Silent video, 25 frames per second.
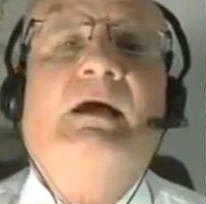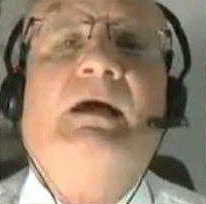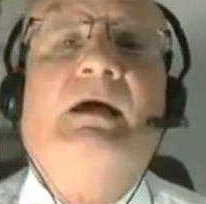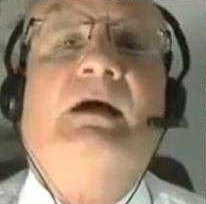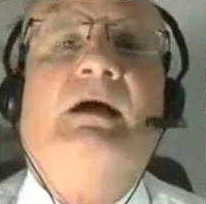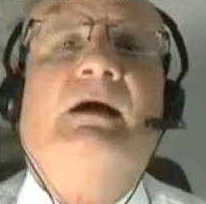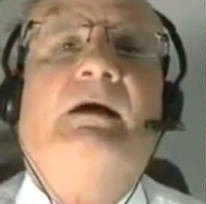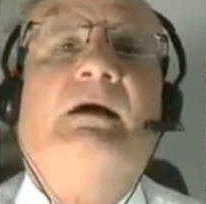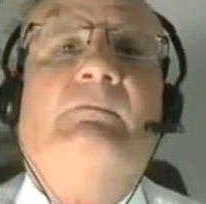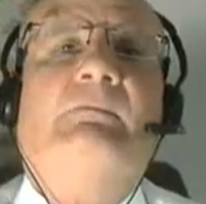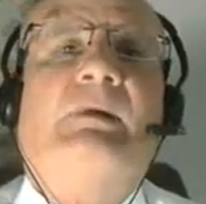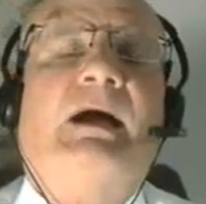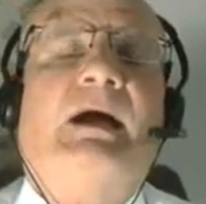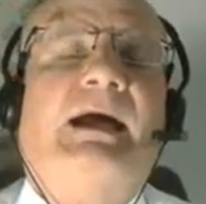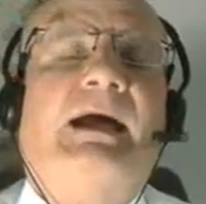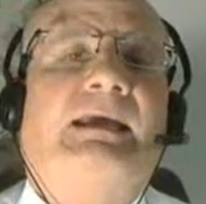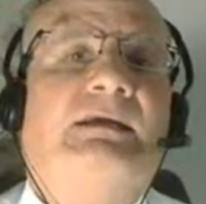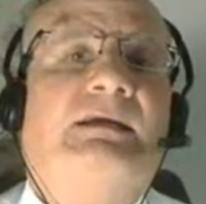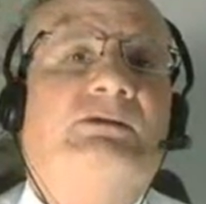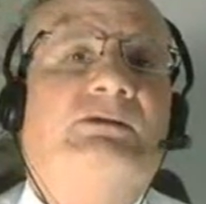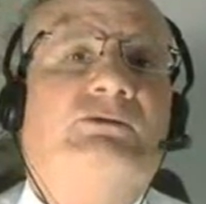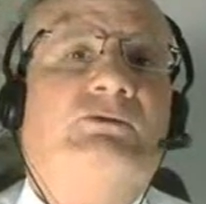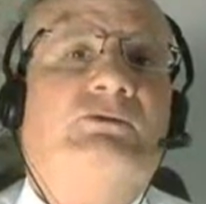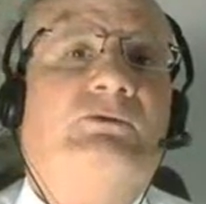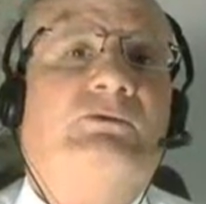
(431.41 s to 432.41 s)
I
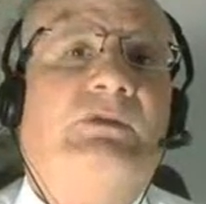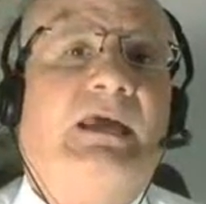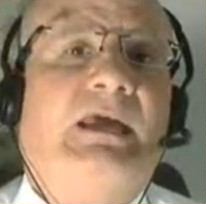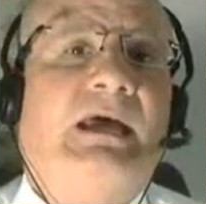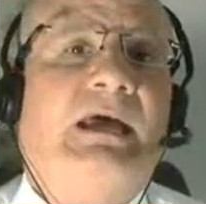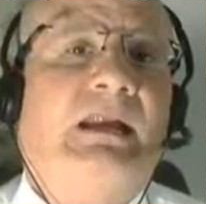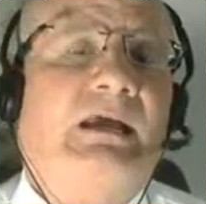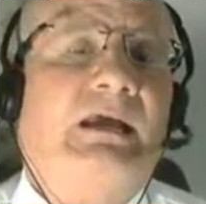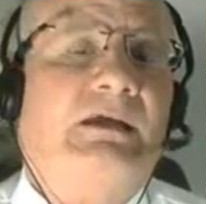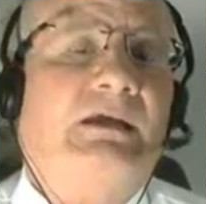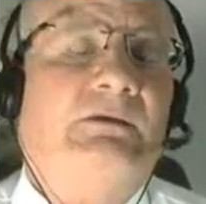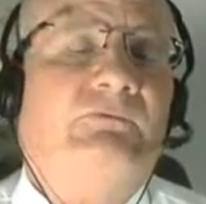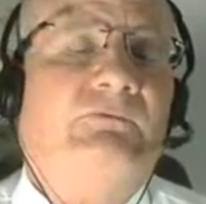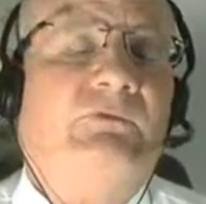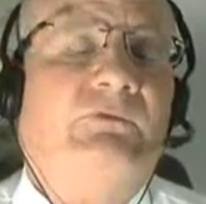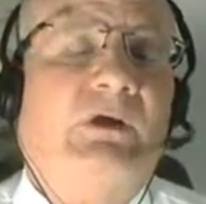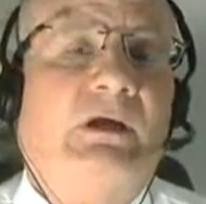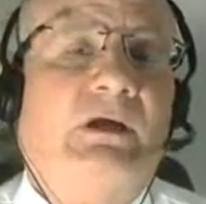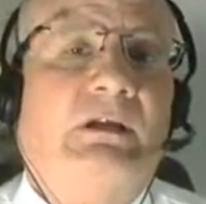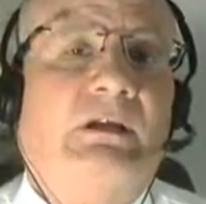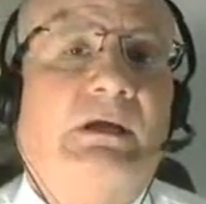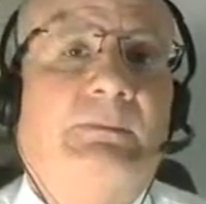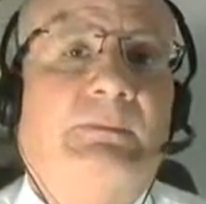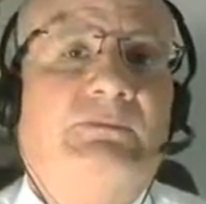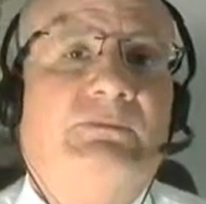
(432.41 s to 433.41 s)
can do that. I can
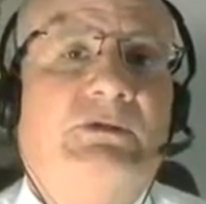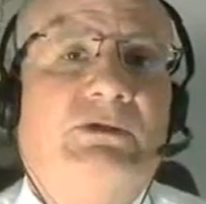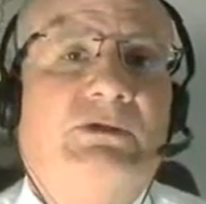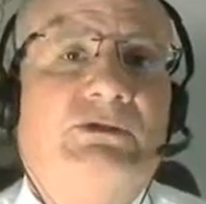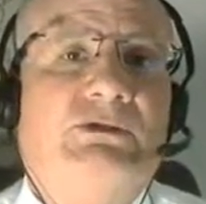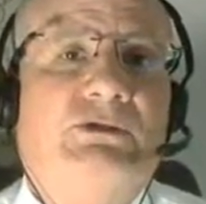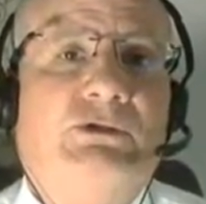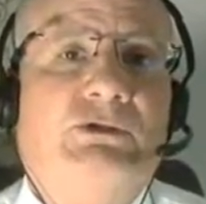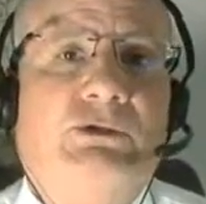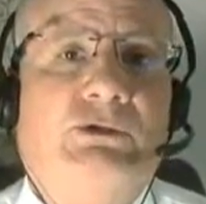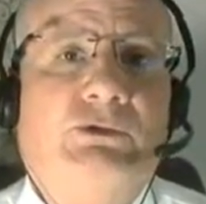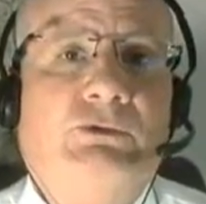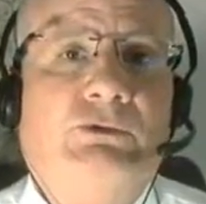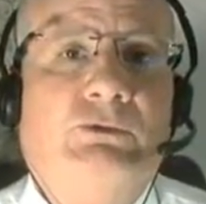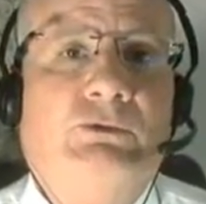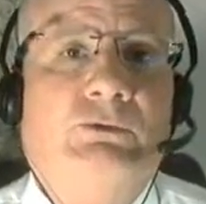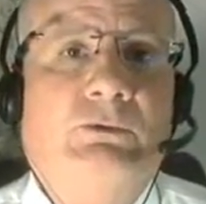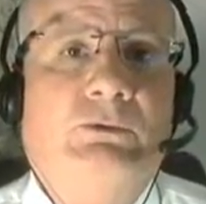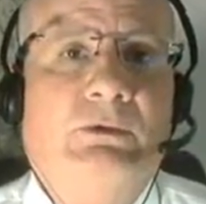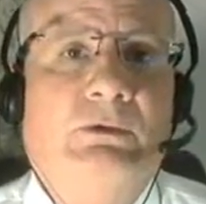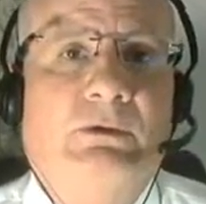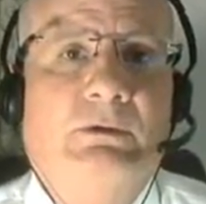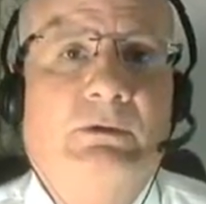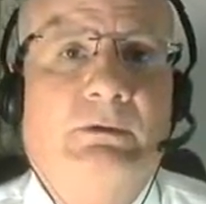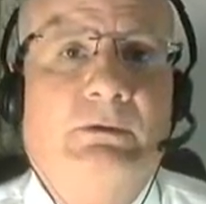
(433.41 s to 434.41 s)
file up to
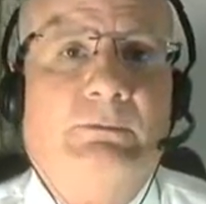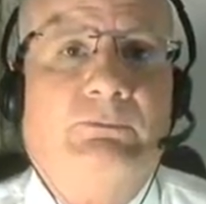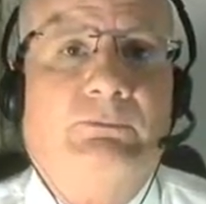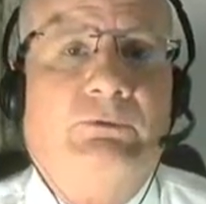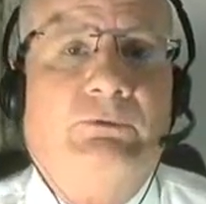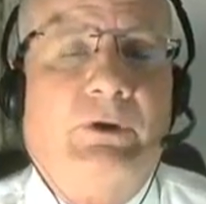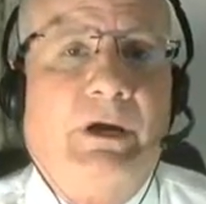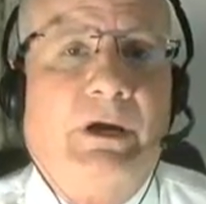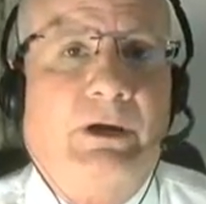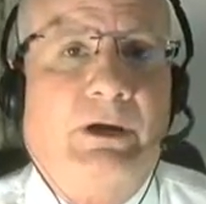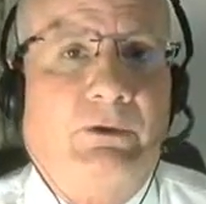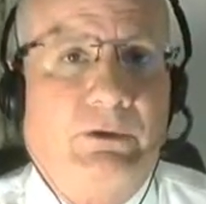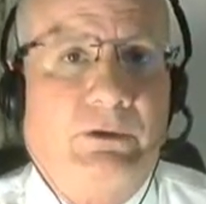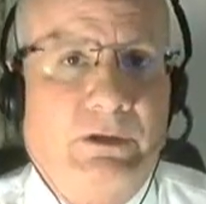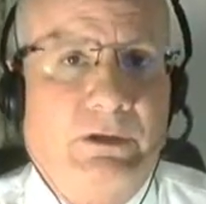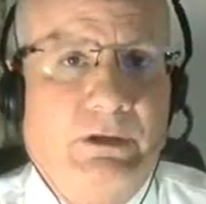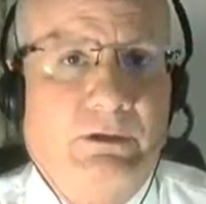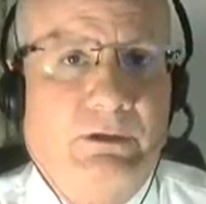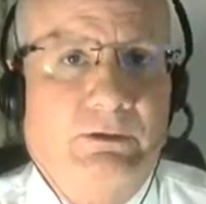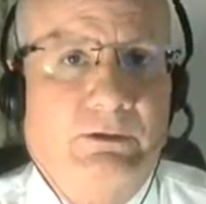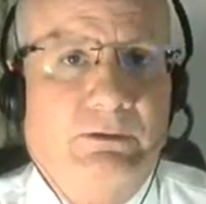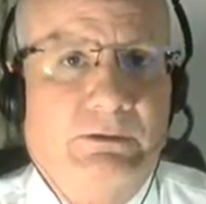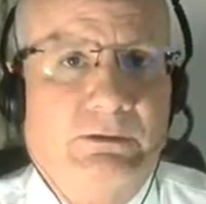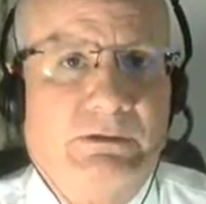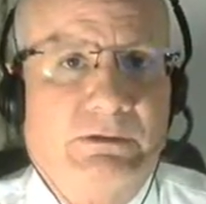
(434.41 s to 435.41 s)
2 prior
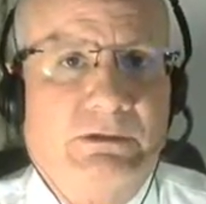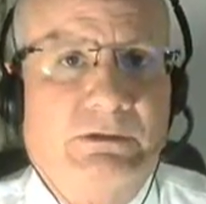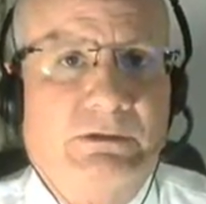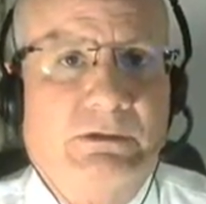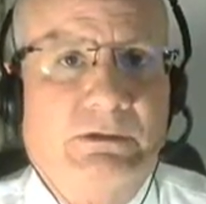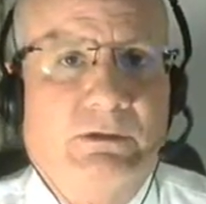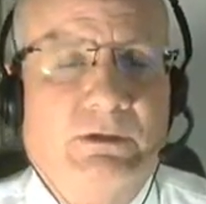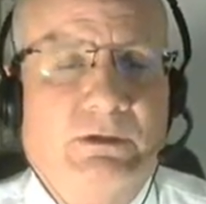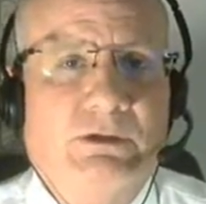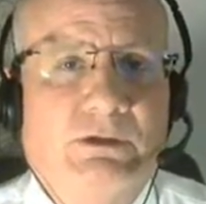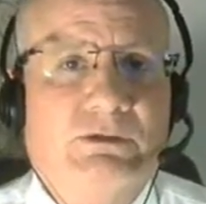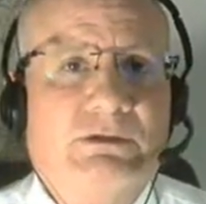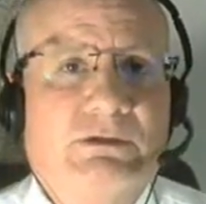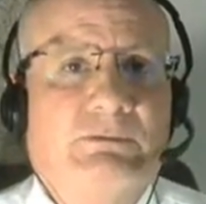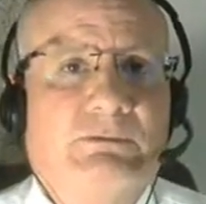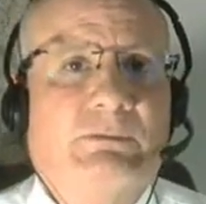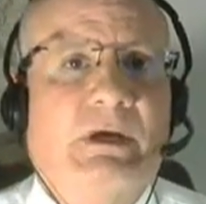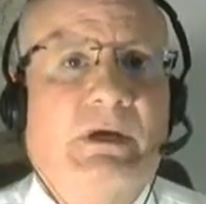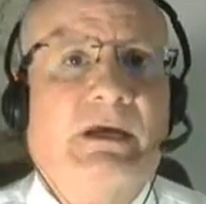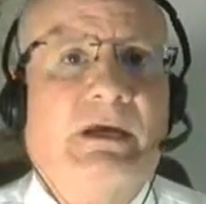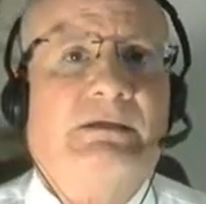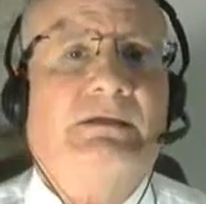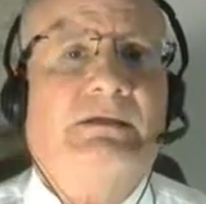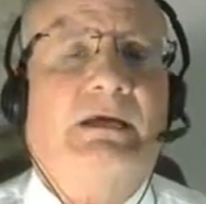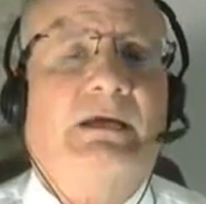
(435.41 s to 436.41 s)
years using
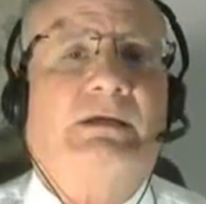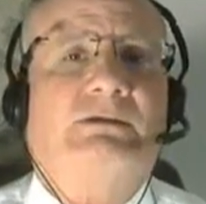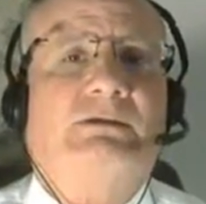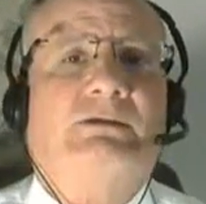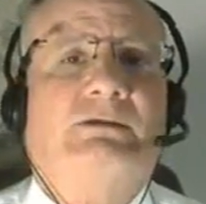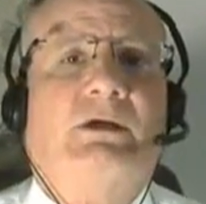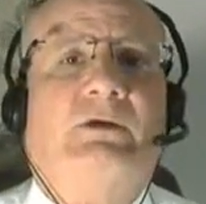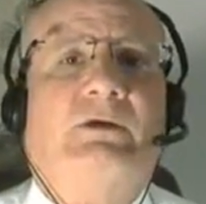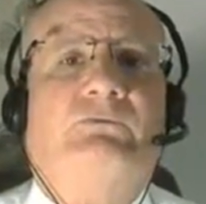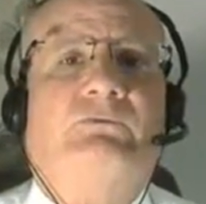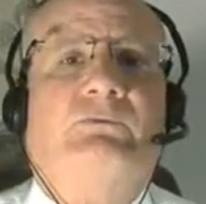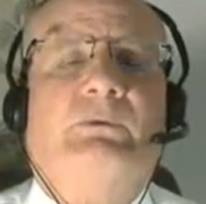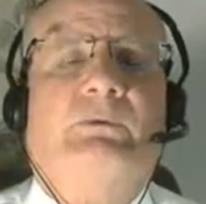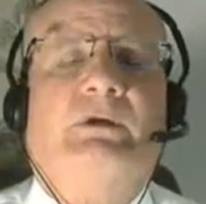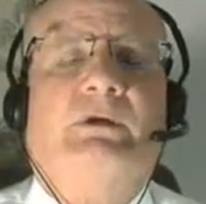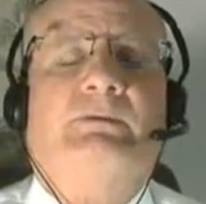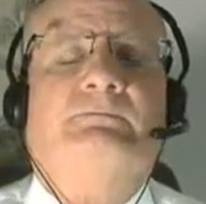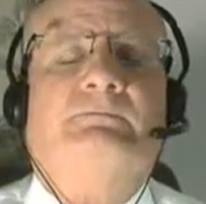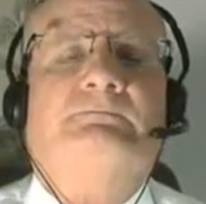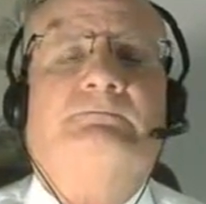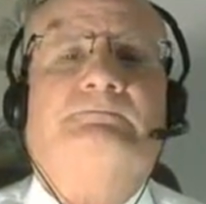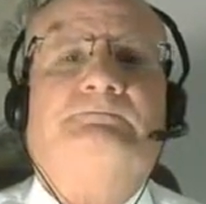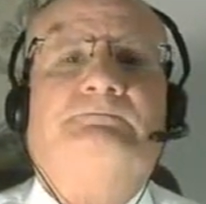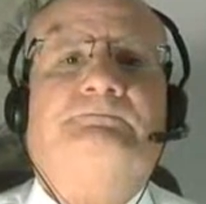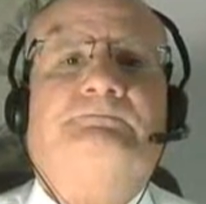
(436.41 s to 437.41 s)
my tax software.
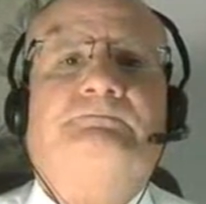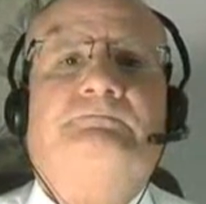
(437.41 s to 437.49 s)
